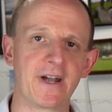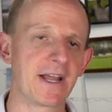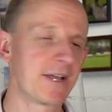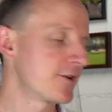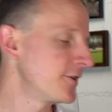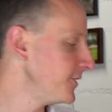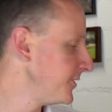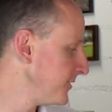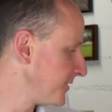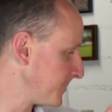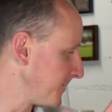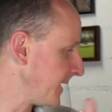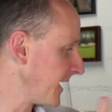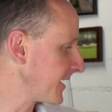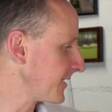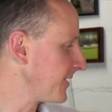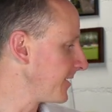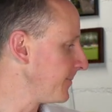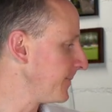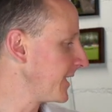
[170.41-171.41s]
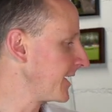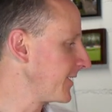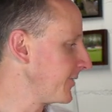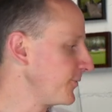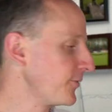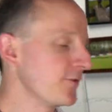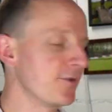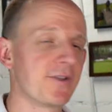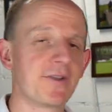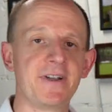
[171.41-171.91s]
I could use my club making
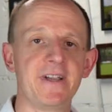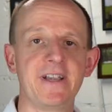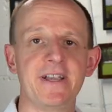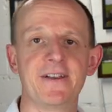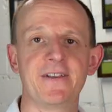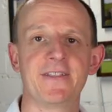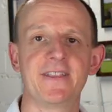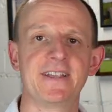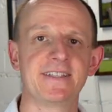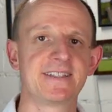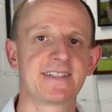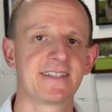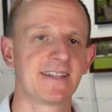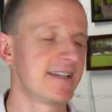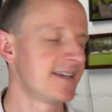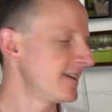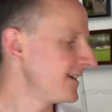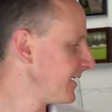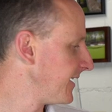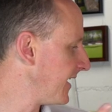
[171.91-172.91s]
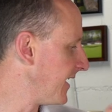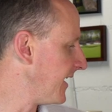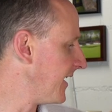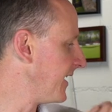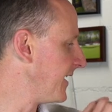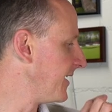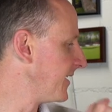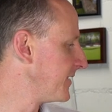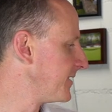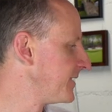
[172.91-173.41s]
ruler here that's
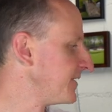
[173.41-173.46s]
uh,